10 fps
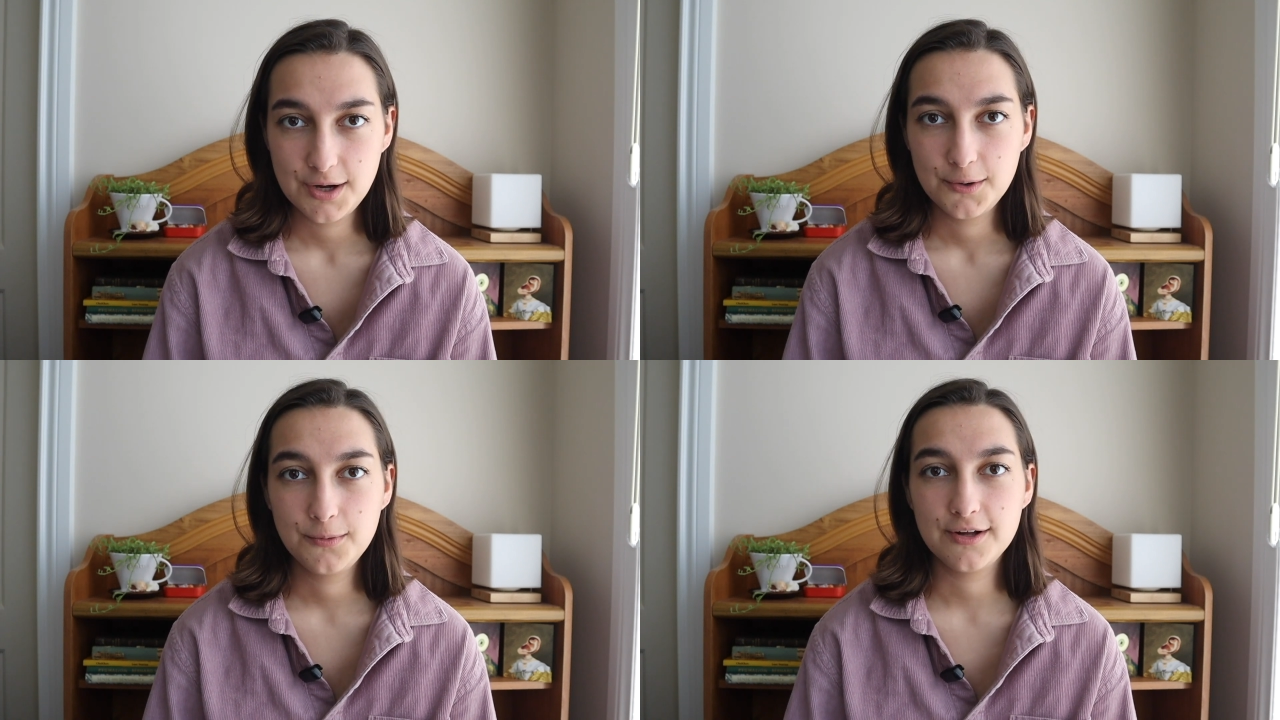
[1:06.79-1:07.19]

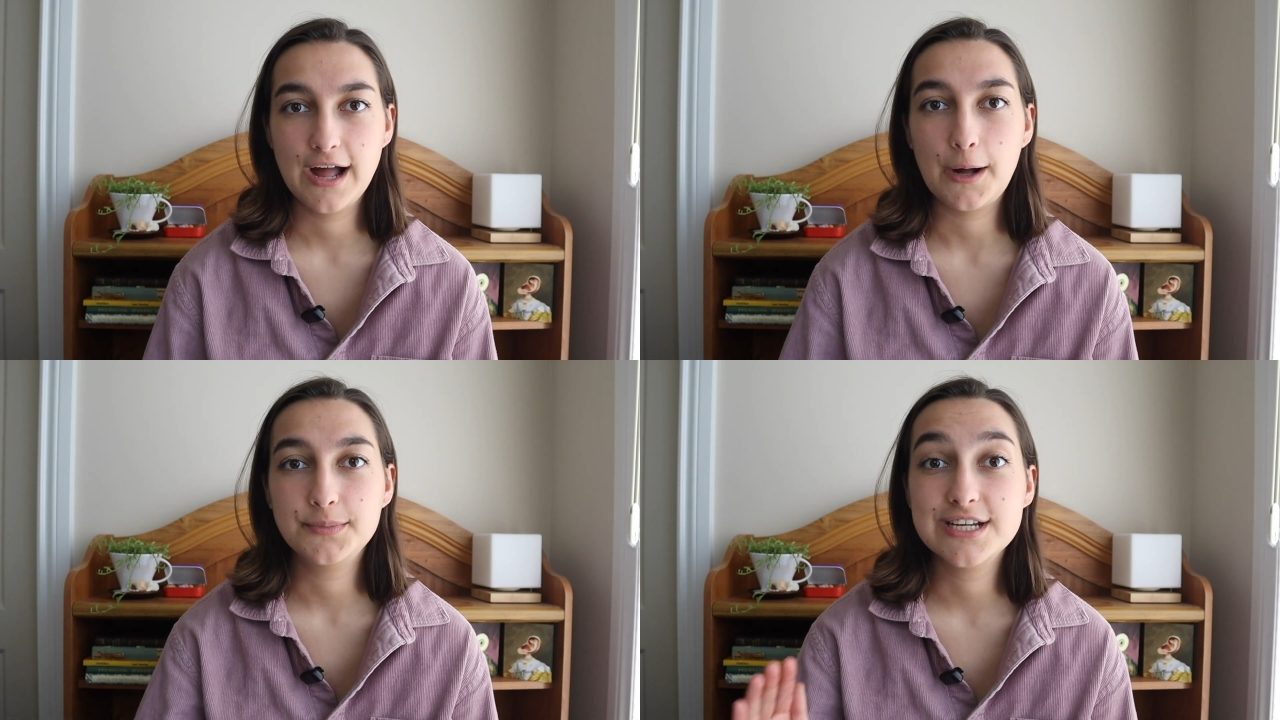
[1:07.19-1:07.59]
will
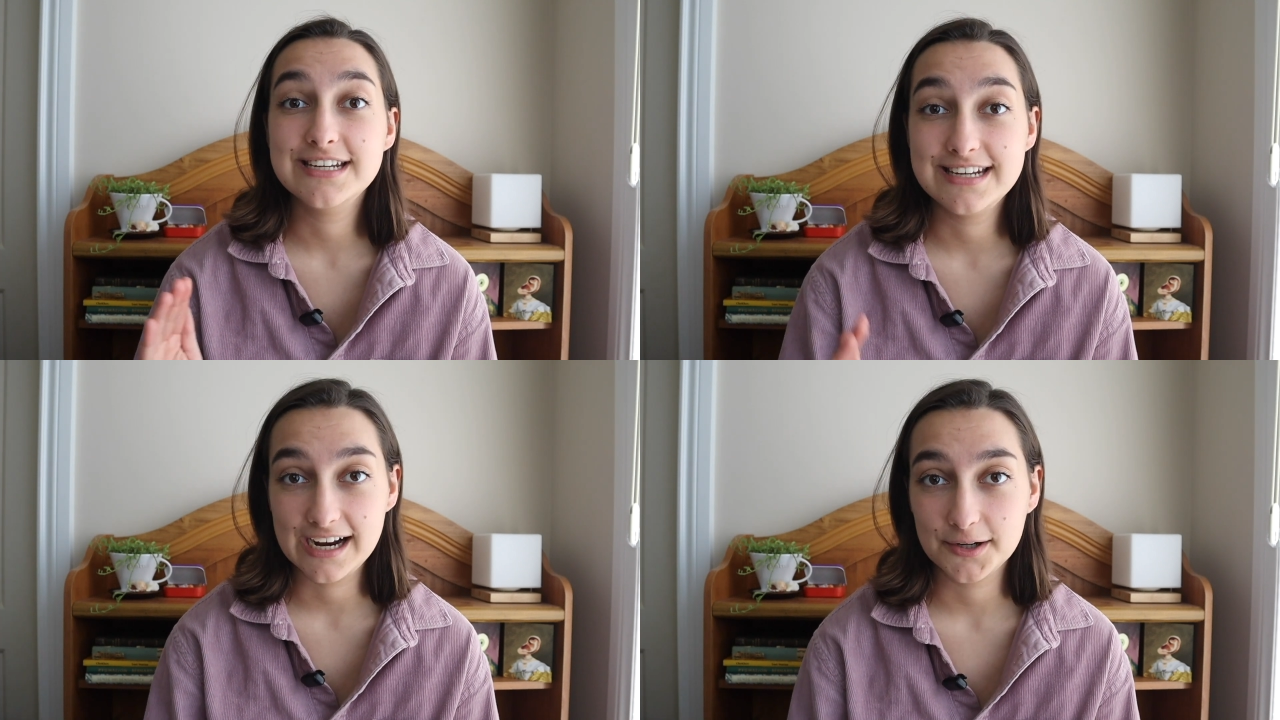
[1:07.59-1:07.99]
help to
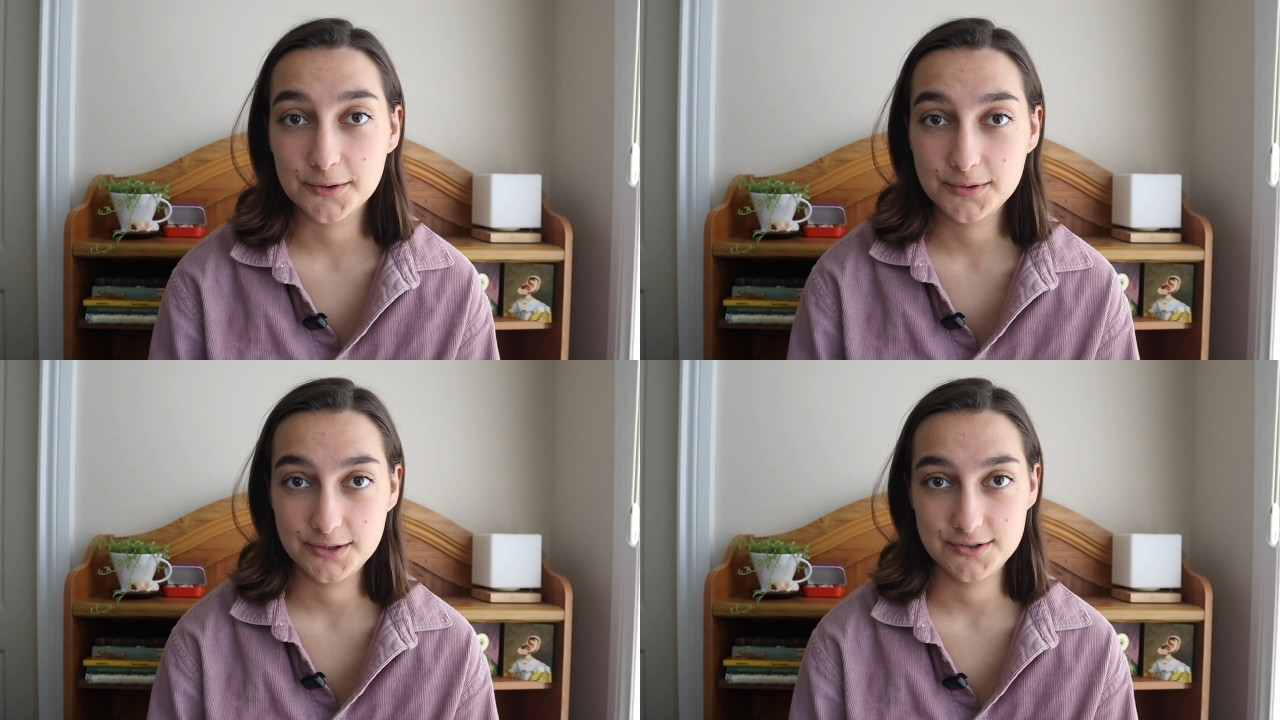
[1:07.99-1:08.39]

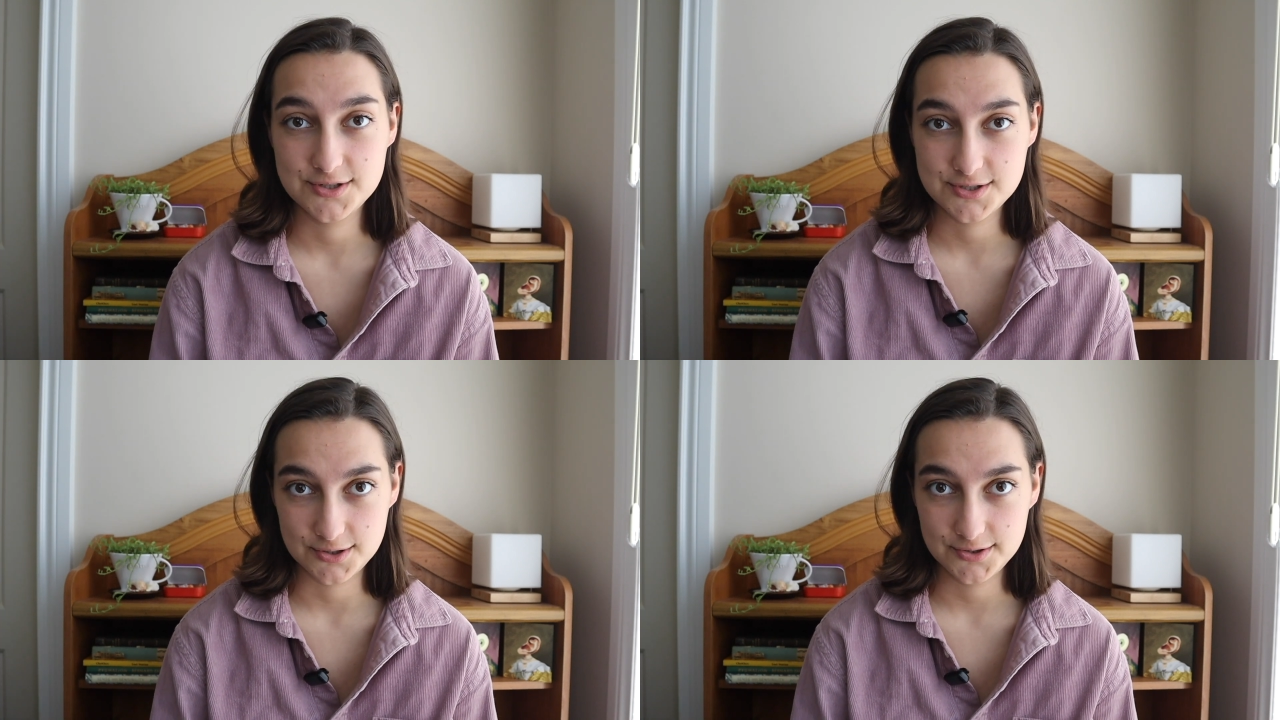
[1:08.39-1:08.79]
narrow your
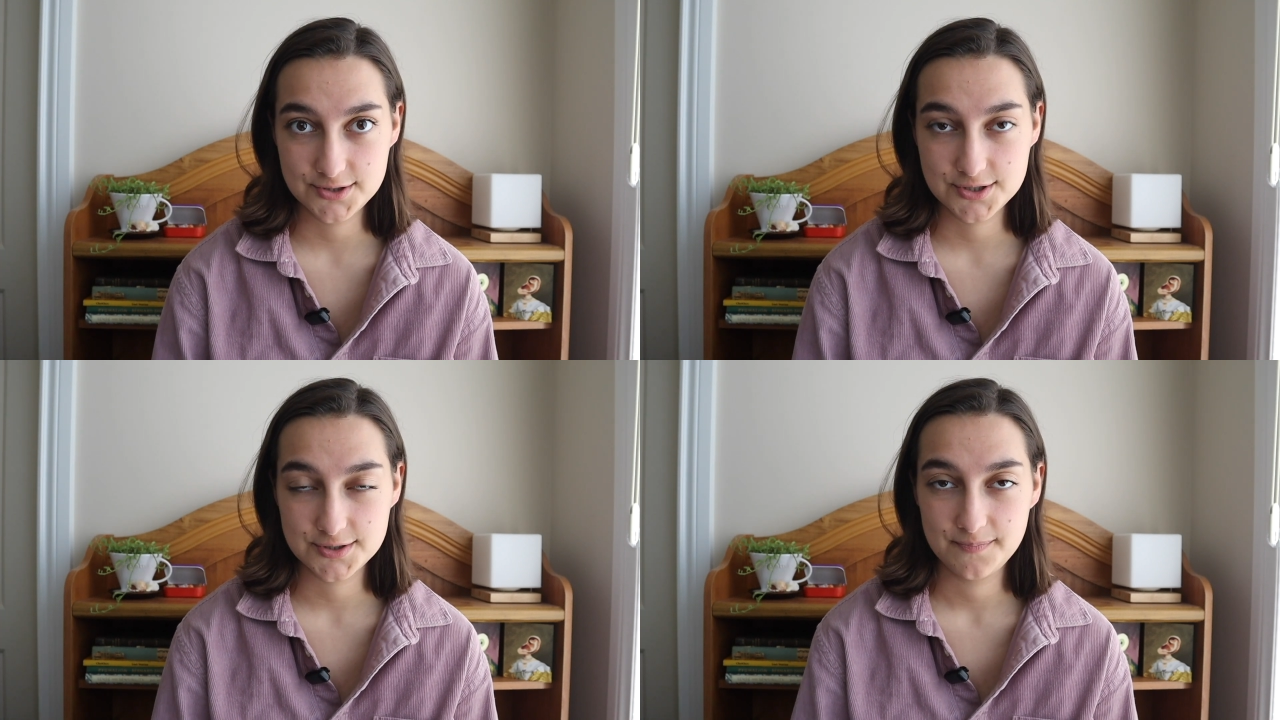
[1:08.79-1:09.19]

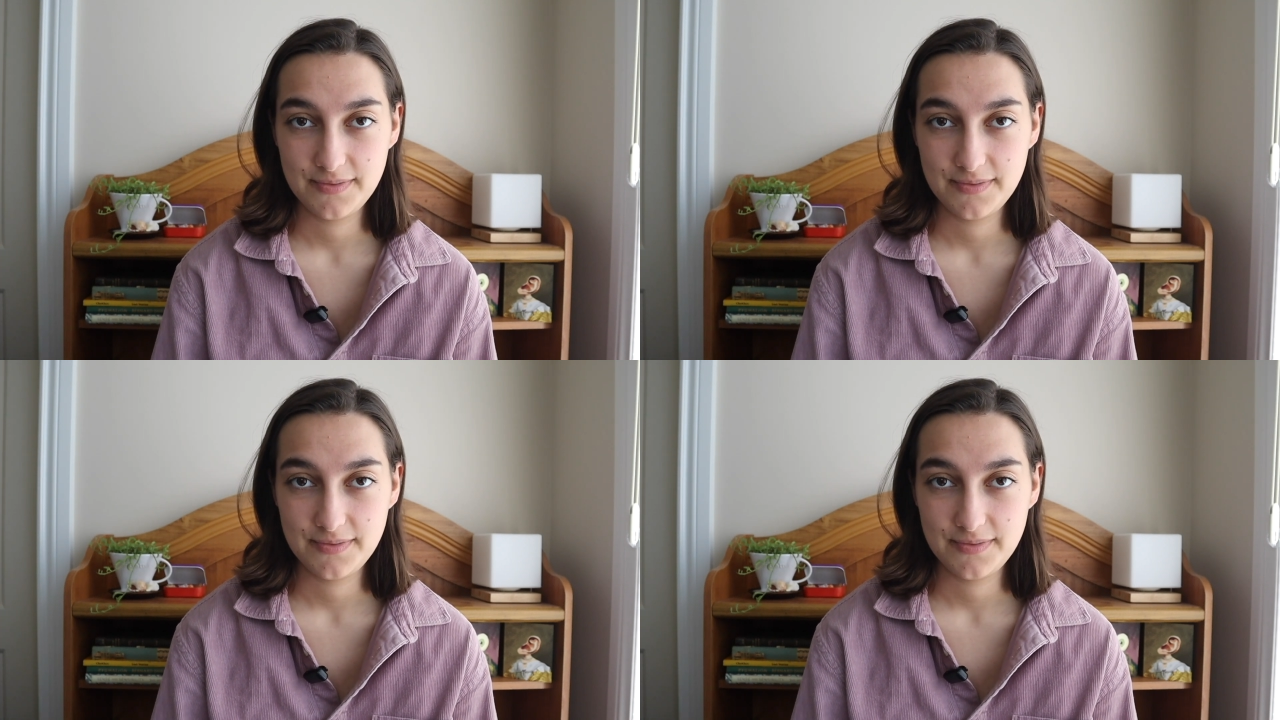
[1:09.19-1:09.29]
search.